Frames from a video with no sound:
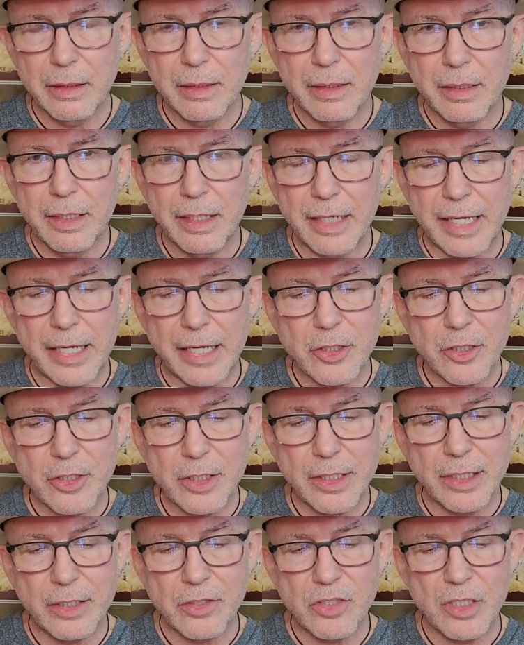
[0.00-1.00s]
It actually
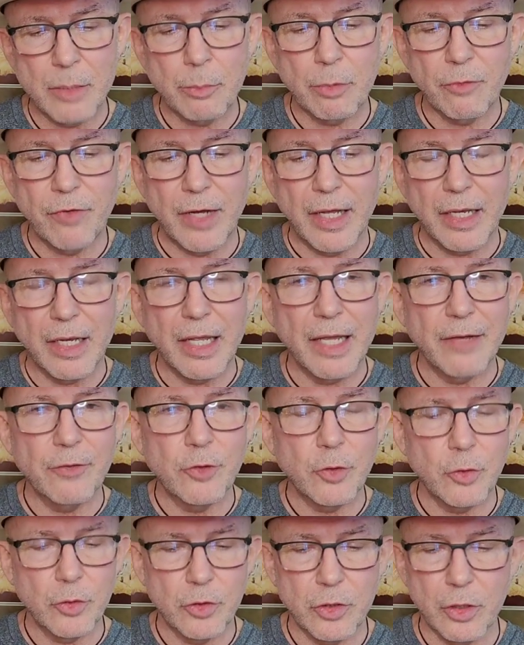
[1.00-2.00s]
can simplify life
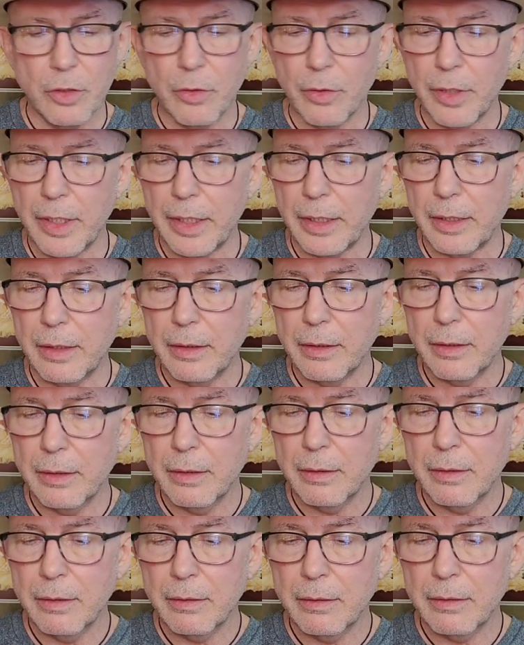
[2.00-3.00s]
to a degree.
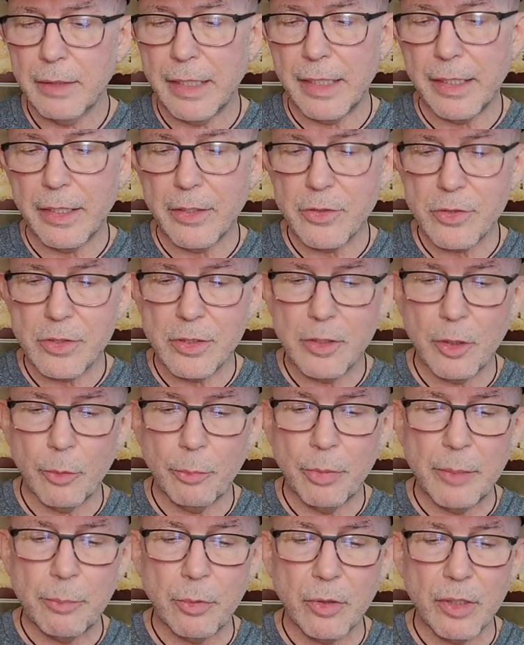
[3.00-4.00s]
That is, until
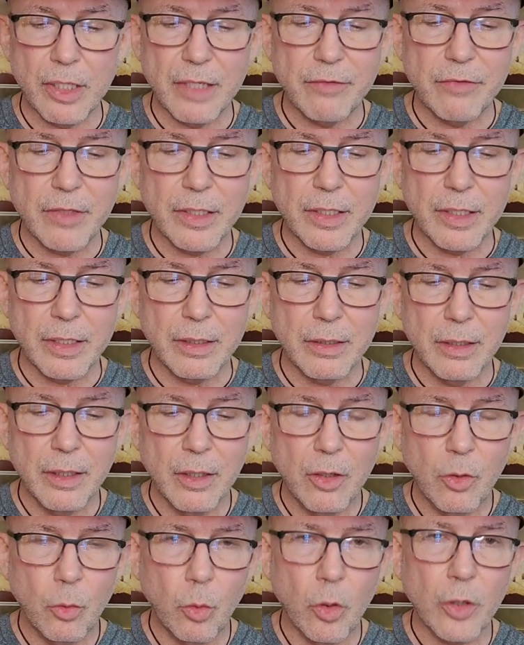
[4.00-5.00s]
people living and
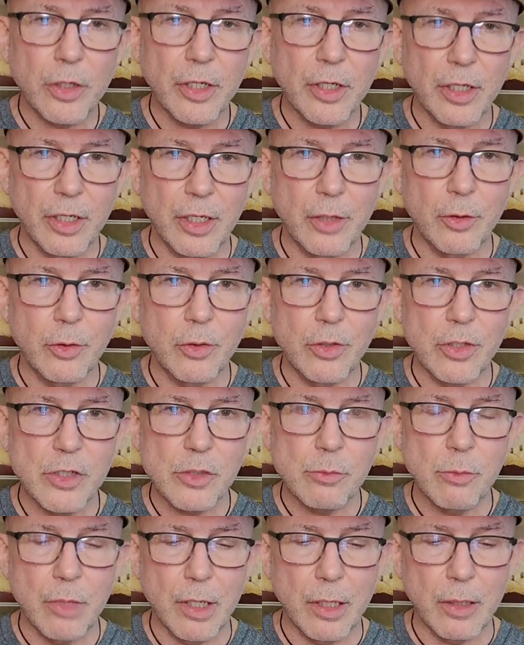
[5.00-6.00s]
working under
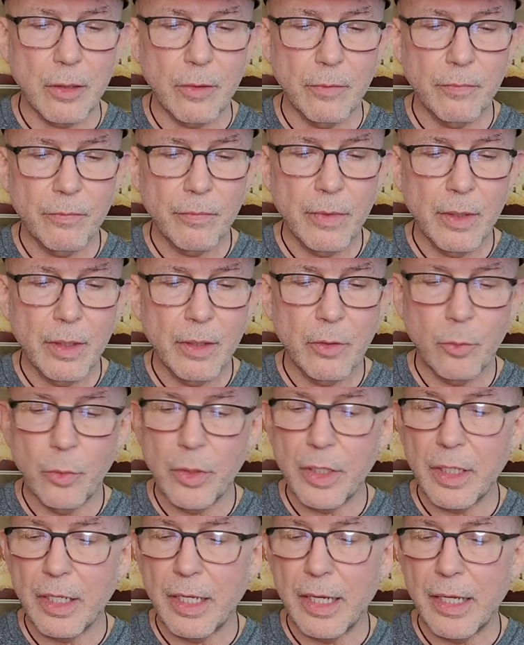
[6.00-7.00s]
this model
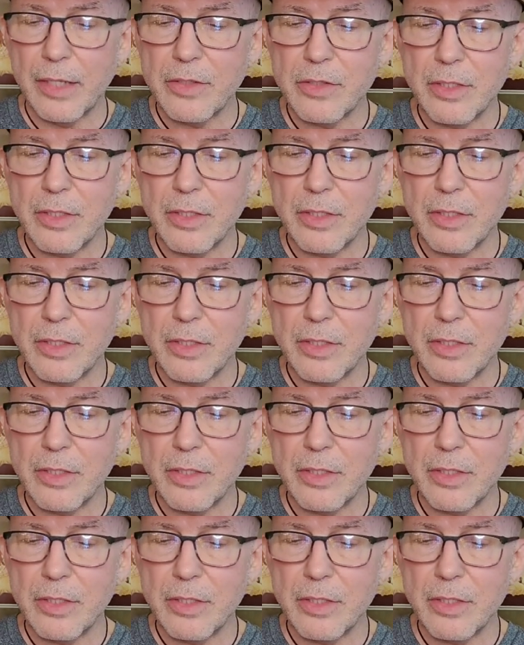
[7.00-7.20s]
realize